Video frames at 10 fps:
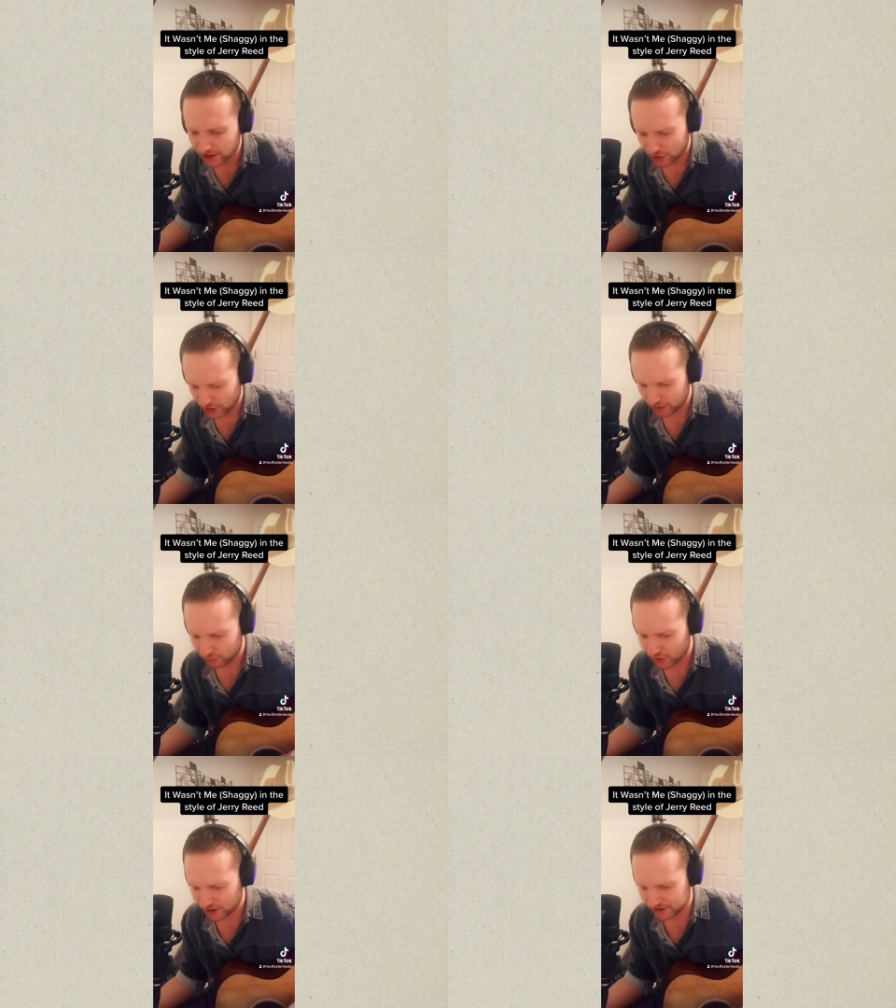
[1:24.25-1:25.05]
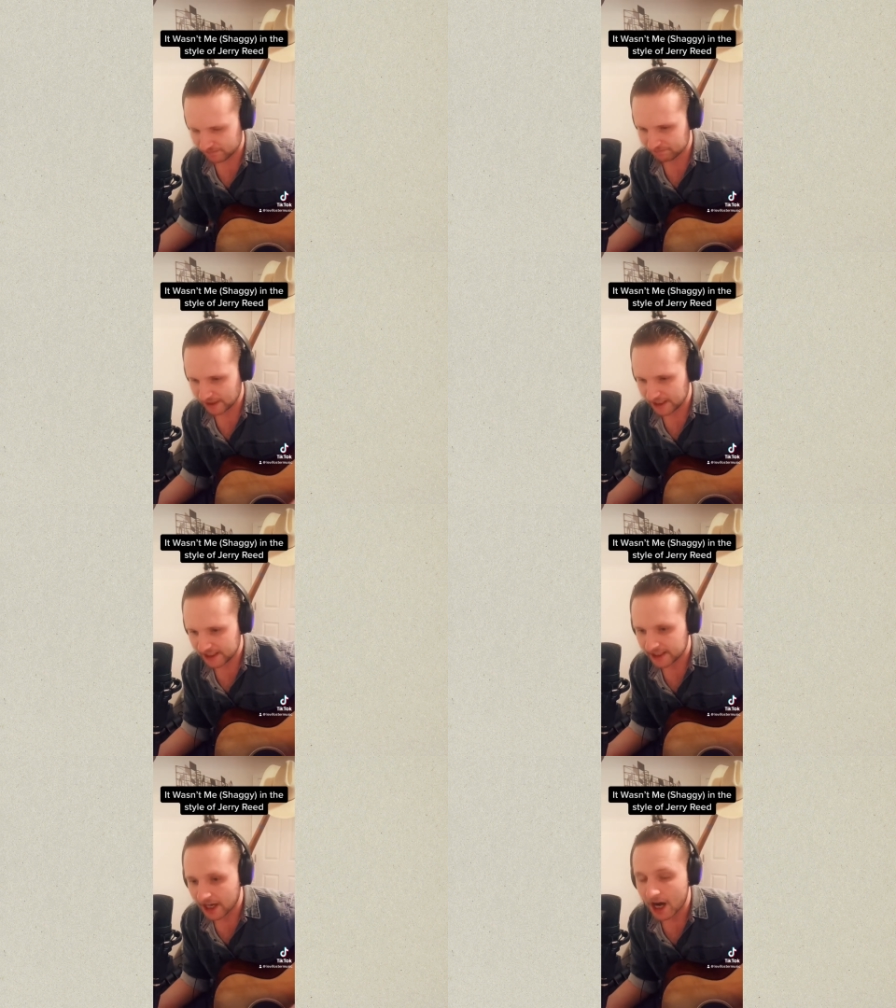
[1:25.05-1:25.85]
It wasn't me.
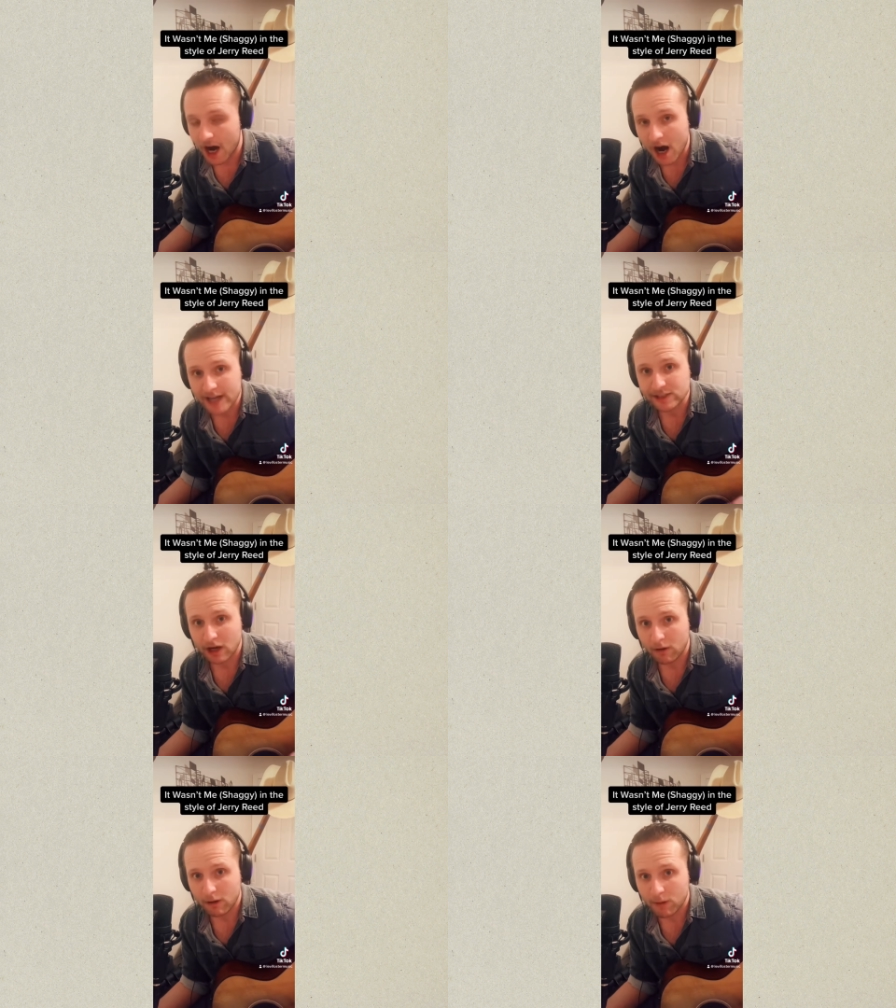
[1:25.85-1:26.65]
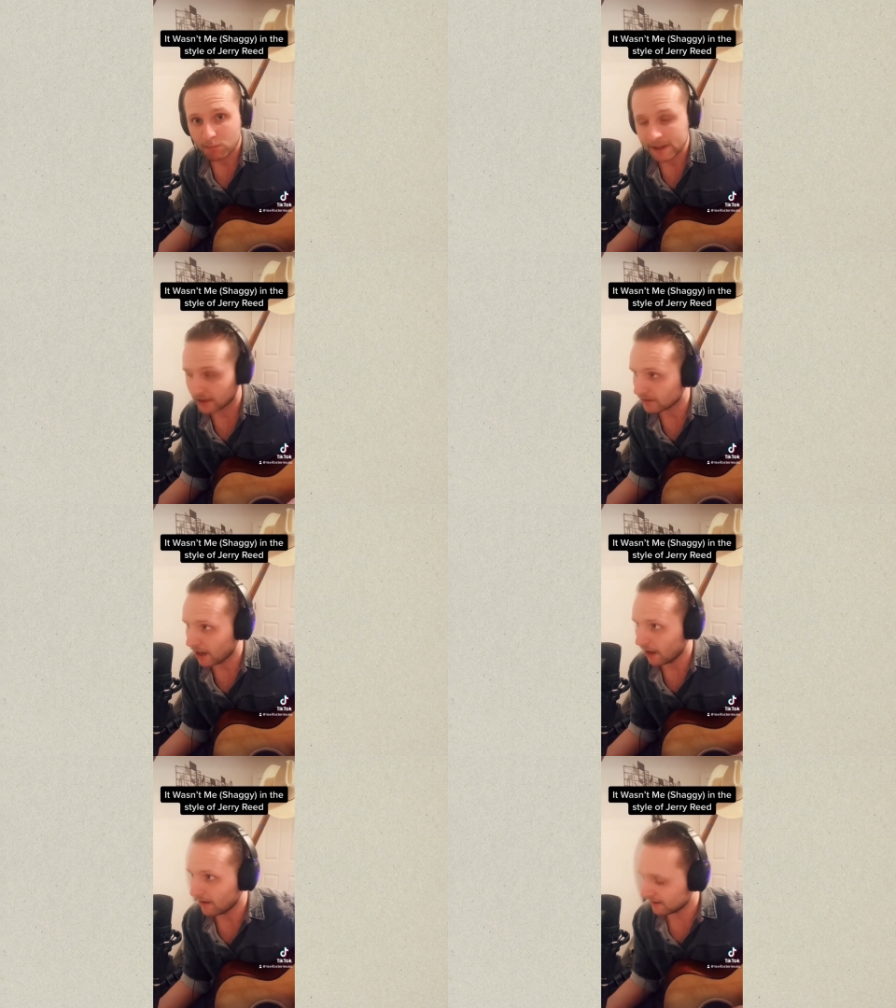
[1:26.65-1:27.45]
All right, y'all, I'm gonna pick
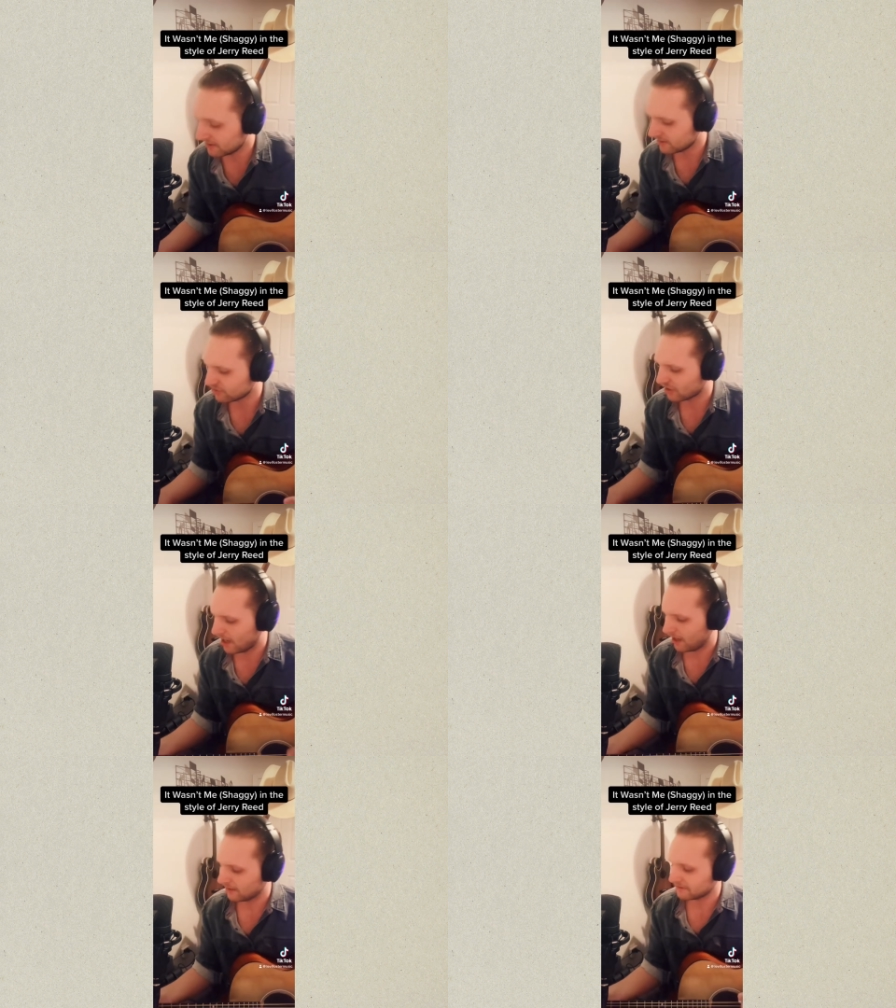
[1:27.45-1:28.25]
now. Song.